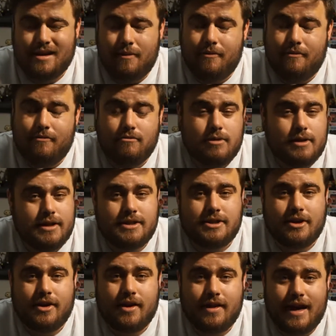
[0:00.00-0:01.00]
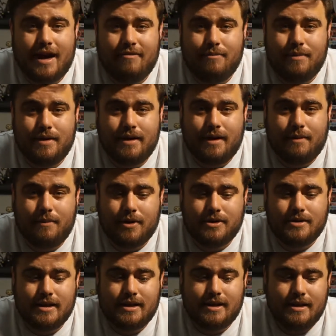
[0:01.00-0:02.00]
I'm really sorry that I haven't been
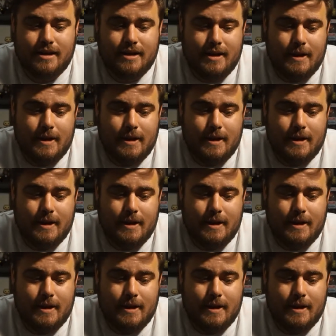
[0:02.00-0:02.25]
unboxing